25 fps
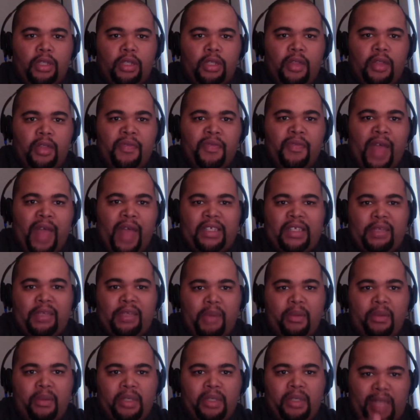that's gonna be
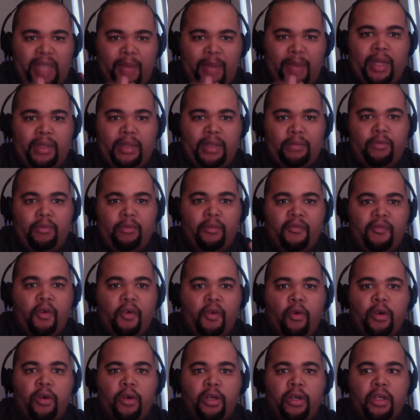able to stabilize moving
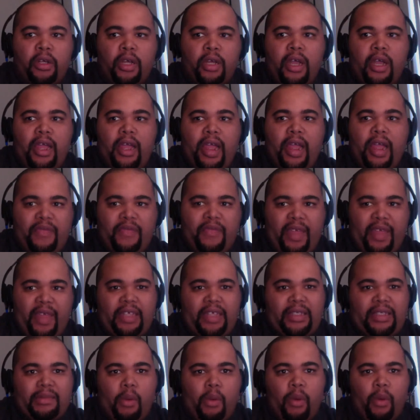forward if they can
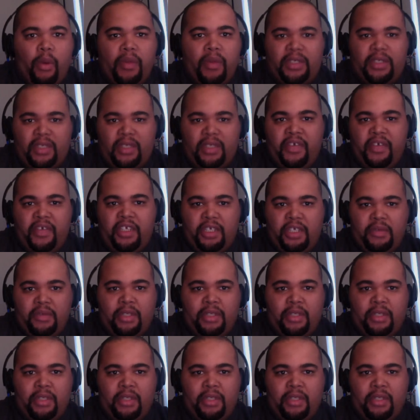somehow win this division.